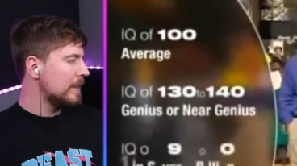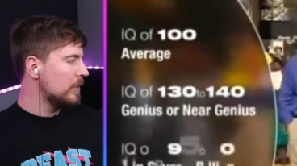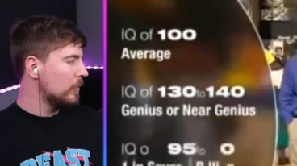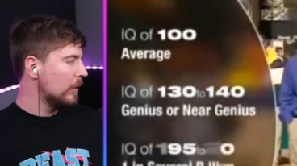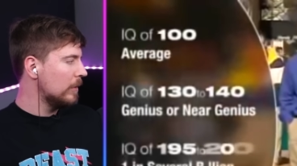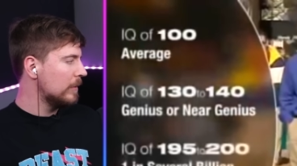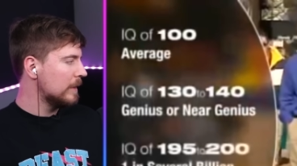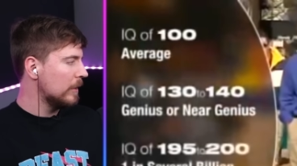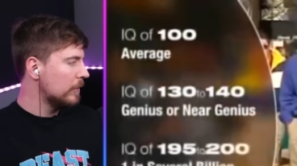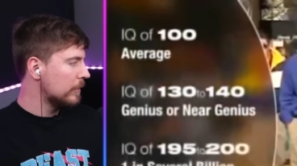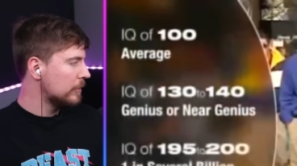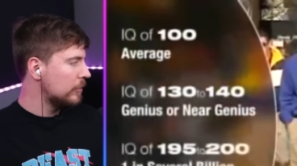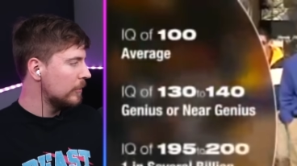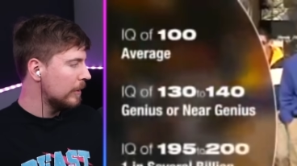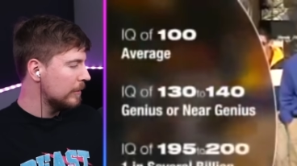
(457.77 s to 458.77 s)
in the world with
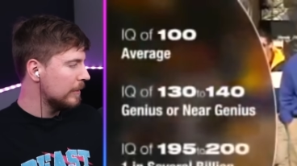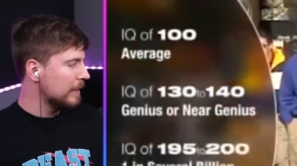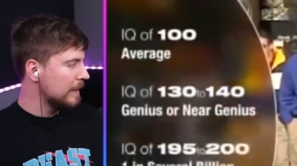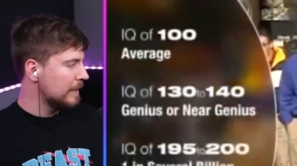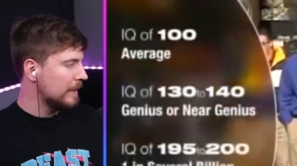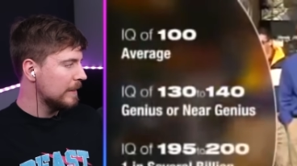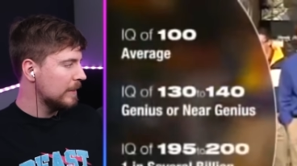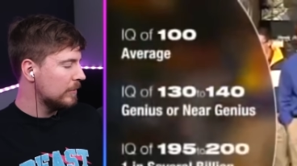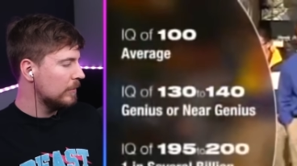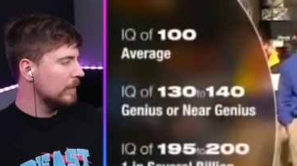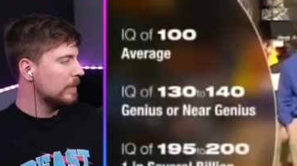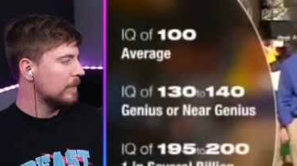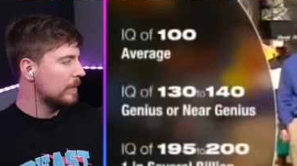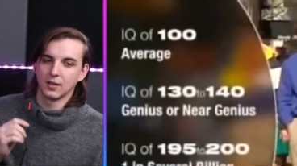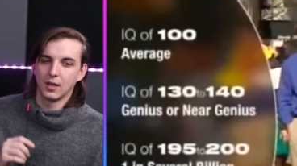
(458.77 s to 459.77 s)
over two hundred is in this
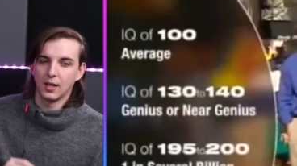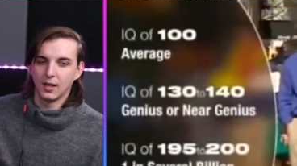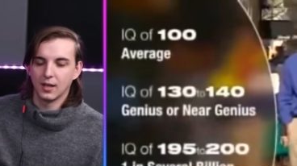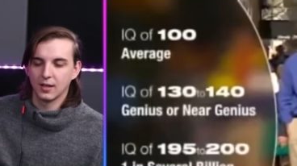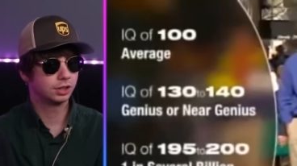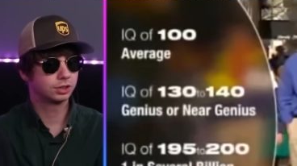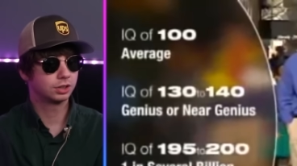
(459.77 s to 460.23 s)
room. Uh-huh. That's